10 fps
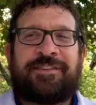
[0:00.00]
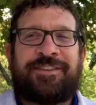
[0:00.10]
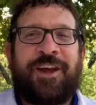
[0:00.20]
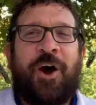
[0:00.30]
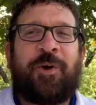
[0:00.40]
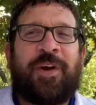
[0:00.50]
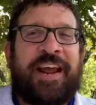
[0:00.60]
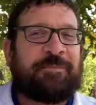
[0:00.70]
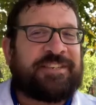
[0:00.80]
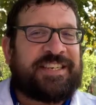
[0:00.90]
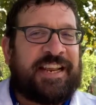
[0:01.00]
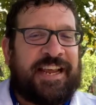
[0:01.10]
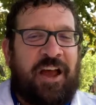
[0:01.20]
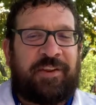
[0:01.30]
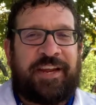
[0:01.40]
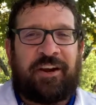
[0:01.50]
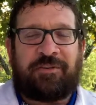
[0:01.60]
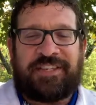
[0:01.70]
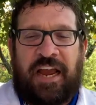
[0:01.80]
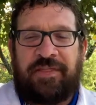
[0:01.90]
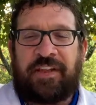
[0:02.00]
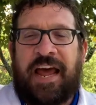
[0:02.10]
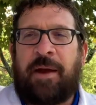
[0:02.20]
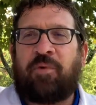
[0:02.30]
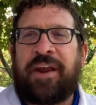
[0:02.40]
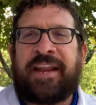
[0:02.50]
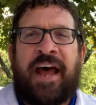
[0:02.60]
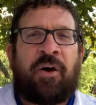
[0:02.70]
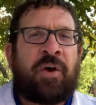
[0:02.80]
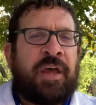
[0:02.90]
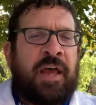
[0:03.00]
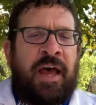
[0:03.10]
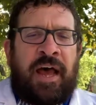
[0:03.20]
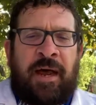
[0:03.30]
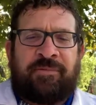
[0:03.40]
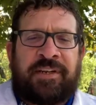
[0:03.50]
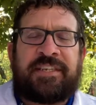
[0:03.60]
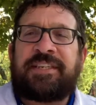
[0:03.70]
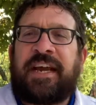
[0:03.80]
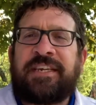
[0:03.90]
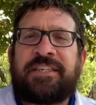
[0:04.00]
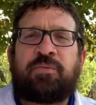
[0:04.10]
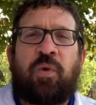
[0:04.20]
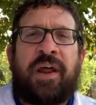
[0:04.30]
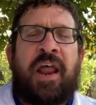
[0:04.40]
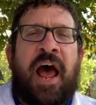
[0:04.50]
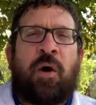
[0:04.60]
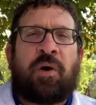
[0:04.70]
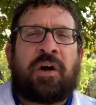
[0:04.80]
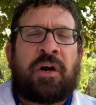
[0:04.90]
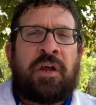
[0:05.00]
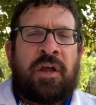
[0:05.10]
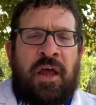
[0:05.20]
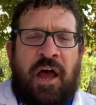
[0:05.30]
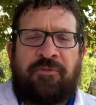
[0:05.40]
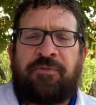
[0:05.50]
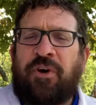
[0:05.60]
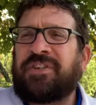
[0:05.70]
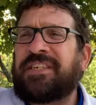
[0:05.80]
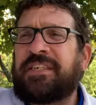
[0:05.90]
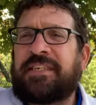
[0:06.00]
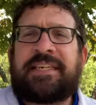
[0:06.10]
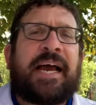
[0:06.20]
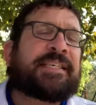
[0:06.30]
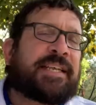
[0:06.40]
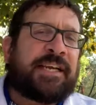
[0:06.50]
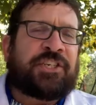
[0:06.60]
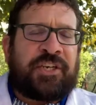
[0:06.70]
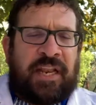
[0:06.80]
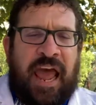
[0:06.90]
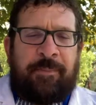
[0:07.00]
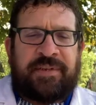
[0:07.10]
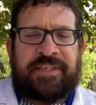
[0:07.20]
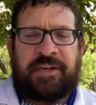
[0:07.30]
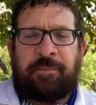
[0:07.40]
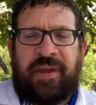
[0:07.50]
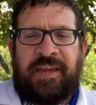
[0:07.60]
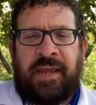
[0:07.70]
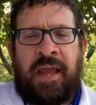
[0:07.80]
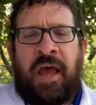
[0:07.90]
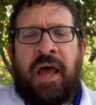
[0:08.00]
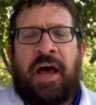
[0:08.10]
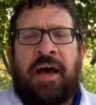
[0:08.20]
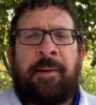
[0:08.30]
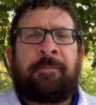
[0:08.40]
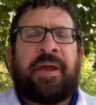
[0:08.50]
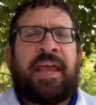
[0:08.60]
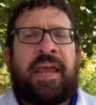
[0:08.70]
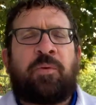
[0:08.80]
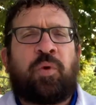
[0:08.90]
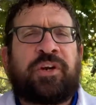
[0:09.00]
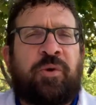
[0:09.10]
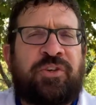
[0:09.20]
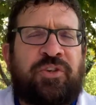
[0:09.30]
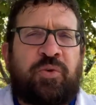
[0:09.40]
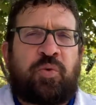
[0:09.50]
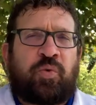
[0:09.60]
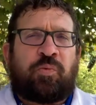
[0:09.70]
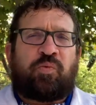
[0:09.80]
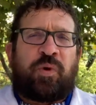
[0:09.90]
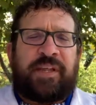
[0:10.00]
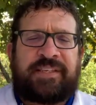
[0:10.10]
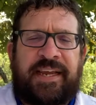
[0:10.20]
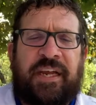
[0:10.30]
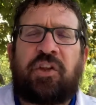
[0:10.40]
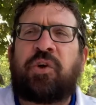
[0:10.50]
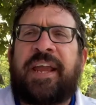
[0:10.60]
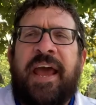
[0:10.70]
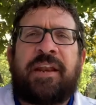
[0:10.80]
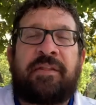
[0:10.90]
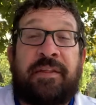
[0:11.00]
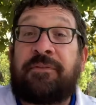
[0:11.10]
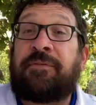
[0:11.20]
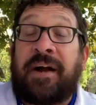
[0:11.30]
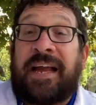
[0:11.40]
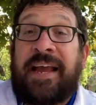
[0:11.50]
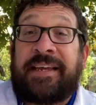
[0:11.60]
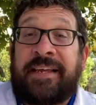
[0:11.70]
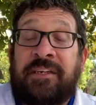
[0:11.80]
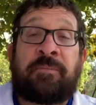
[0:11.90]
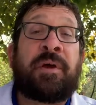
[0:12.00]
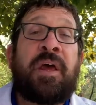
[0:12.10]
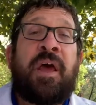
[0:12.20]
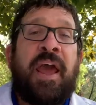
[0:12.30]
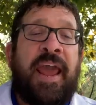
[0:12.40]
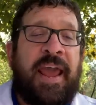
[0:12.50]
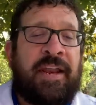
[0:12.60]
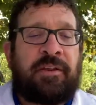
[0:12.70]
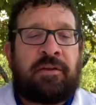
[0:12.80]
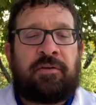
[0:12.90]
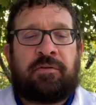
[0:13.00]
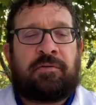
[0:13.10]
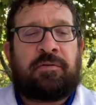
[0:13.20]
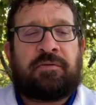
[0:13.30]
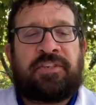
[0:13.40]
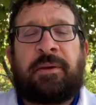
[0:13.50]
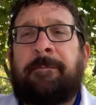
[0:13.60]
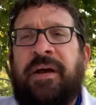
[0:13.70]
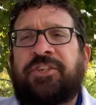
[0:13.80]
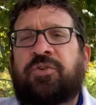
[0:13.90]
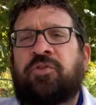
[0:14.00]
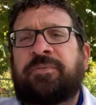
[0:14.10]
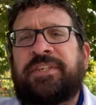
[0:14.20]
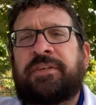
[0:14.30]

All right, I'm sitting out here outside the lab right now to discuss what our first dissection lab is going to be. And we're going to really take a look at the fungi kingdom and some mushrooms